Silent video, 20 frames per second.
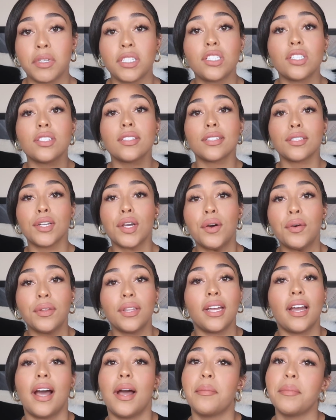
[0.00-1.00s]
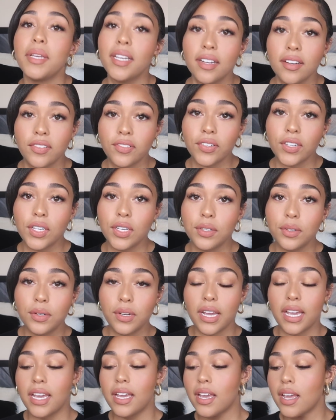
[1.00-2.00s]
but just know that I'm here for you,
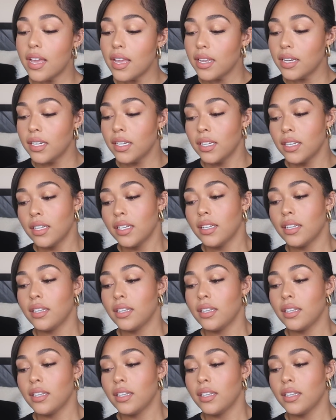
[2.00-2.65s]
and